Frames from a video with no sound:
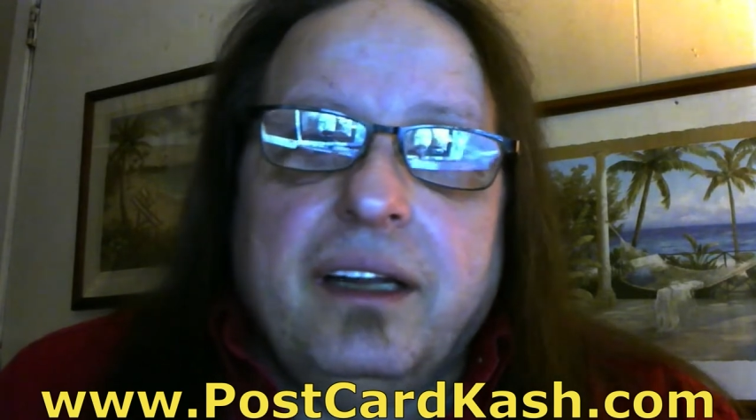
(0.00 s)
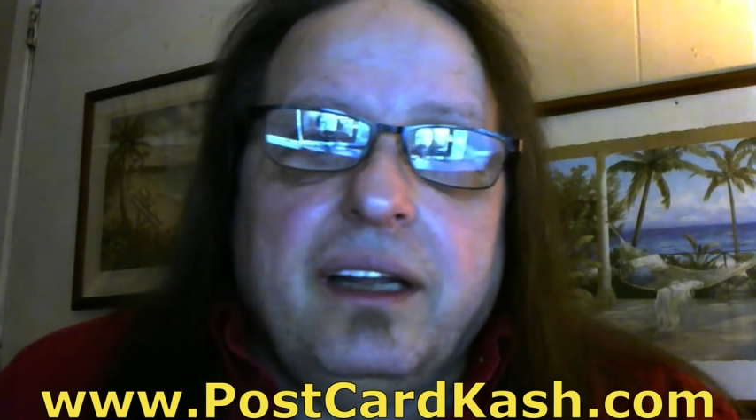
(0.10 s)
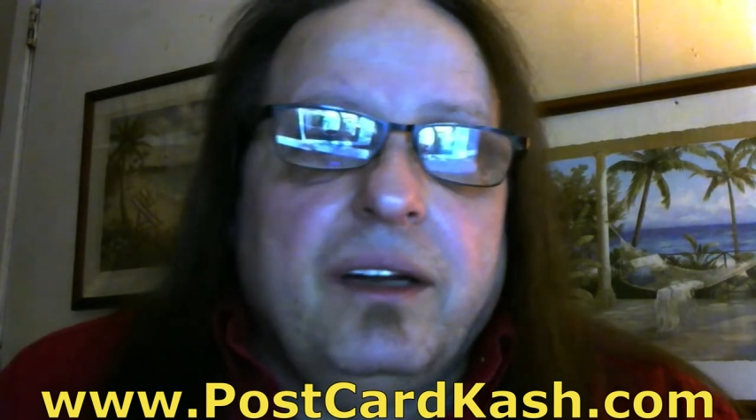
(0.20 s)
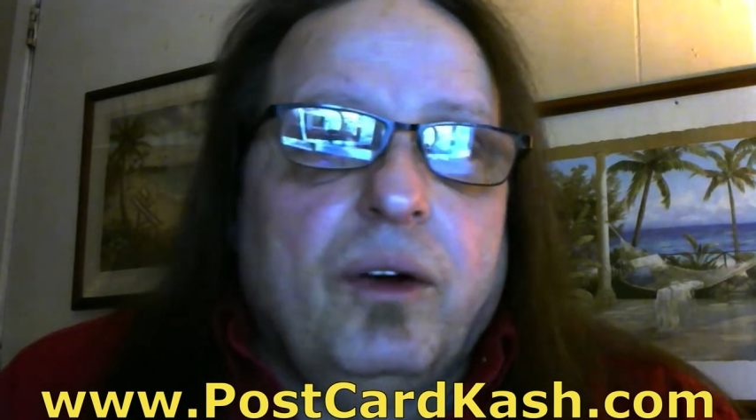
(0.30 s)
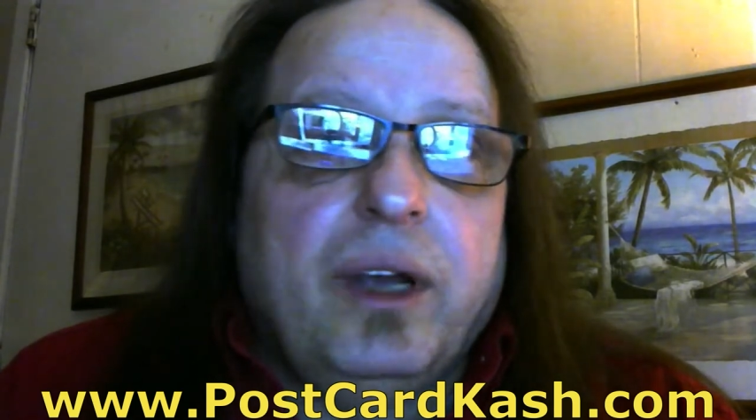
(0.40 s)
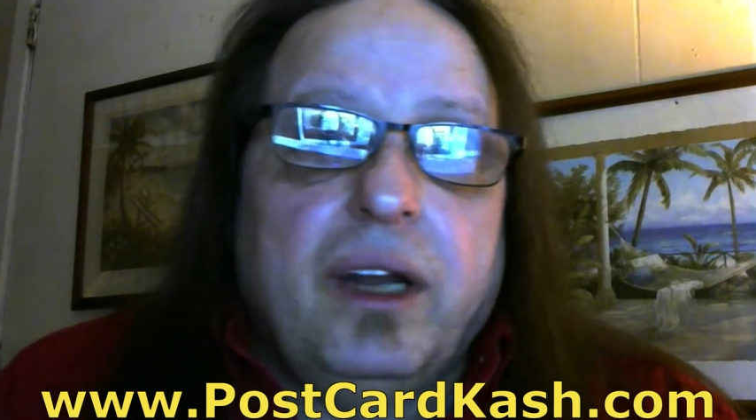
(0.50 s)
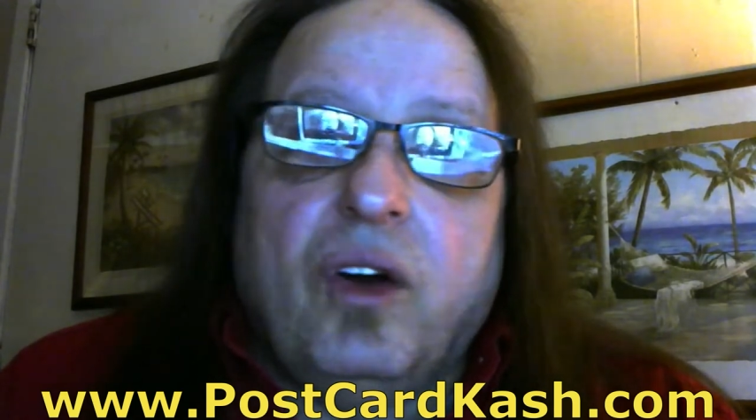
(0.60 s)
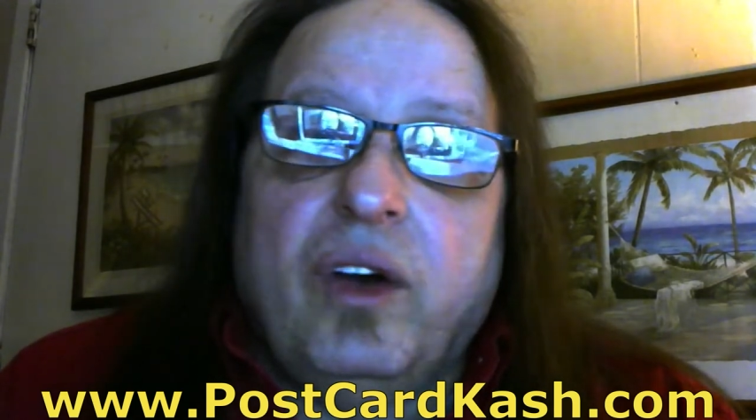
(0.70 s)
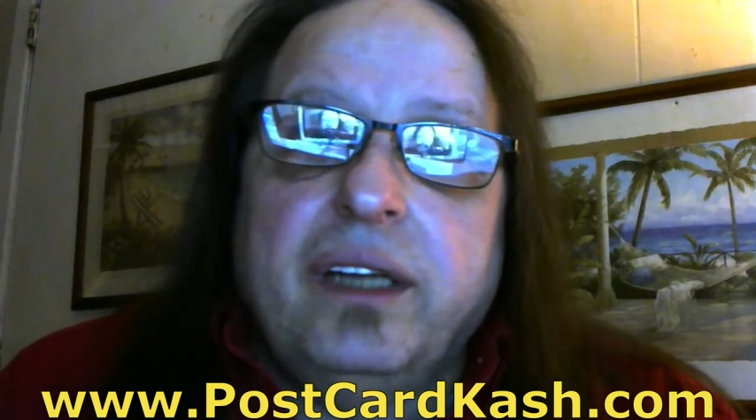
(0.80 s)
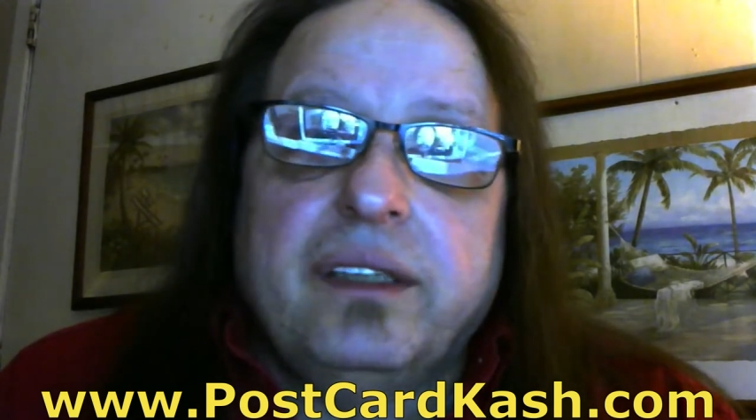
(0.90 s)
it don't get
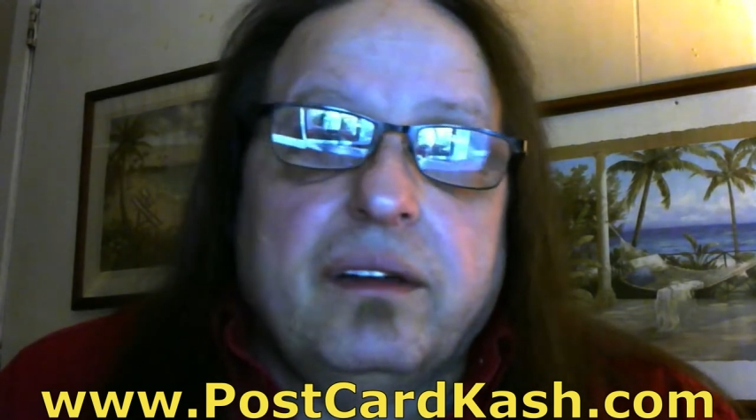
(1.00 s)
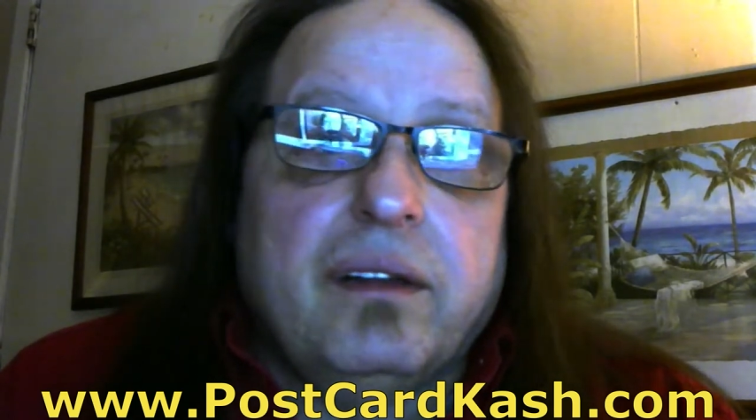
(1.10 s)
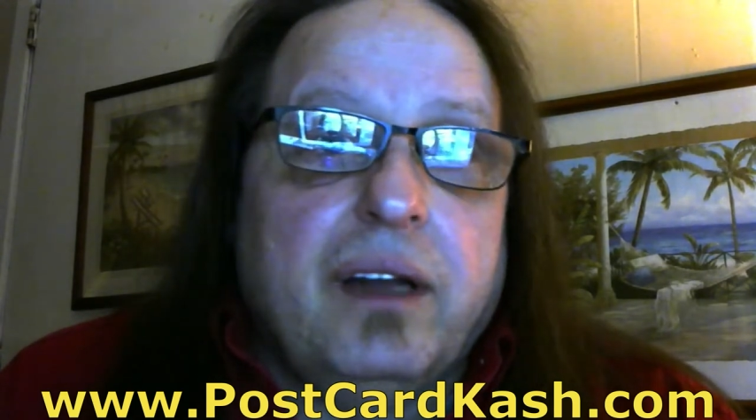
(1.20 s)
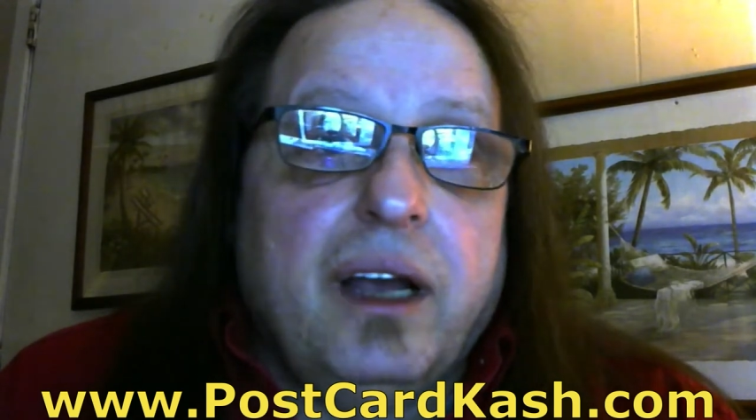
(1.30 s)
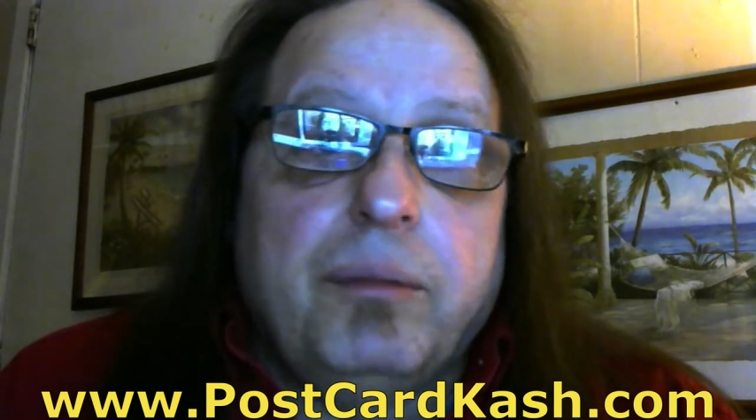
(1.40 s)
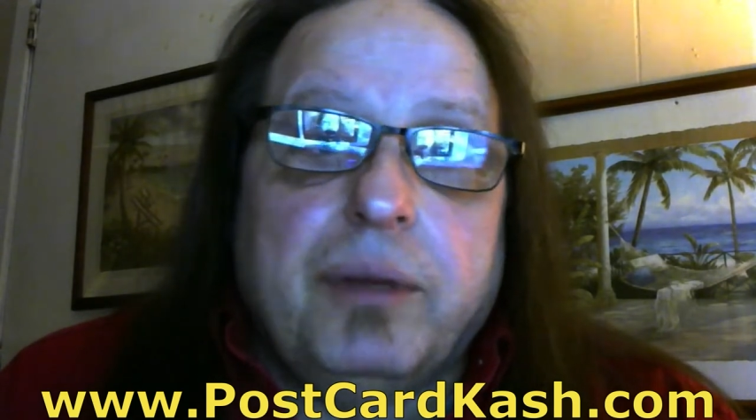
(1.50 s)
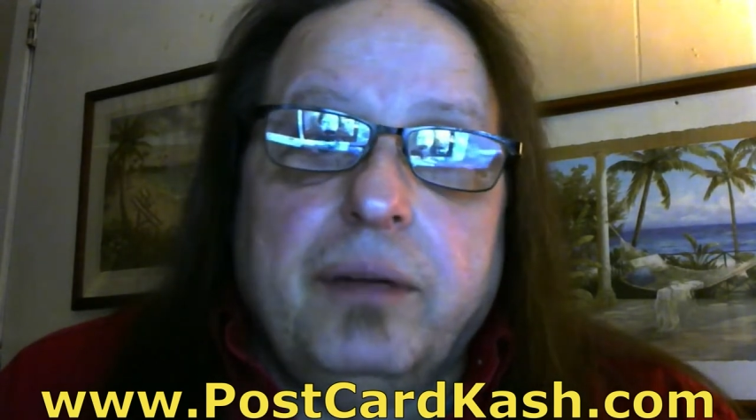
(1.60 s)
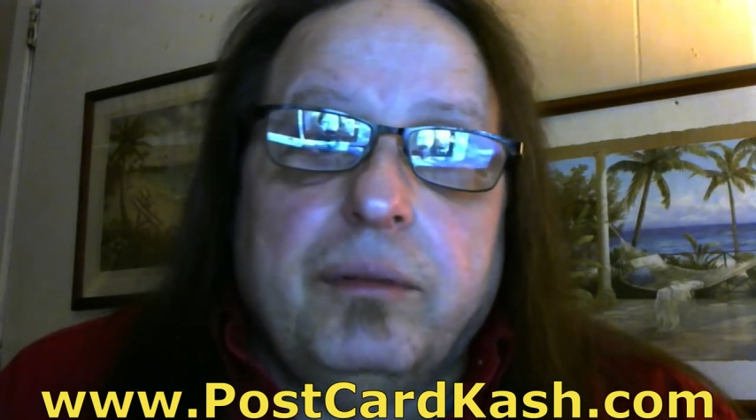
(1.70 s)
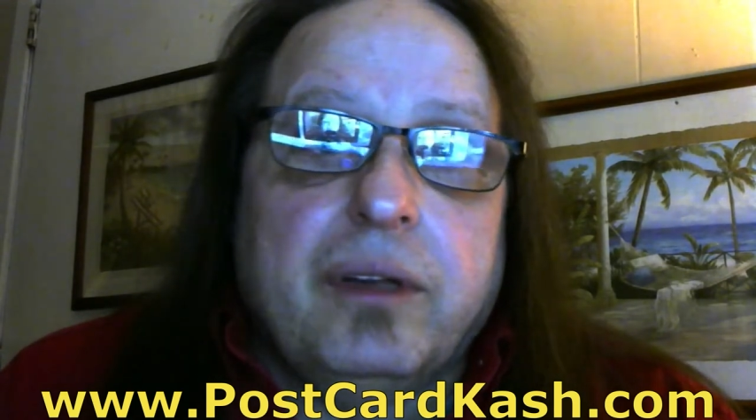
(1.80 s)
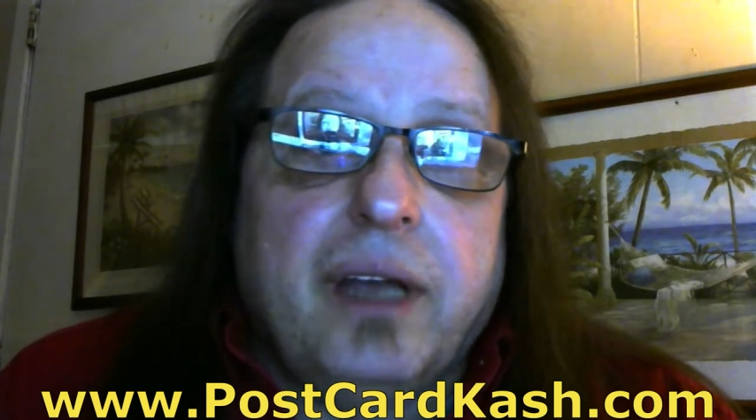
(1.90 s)
no easier than that, people.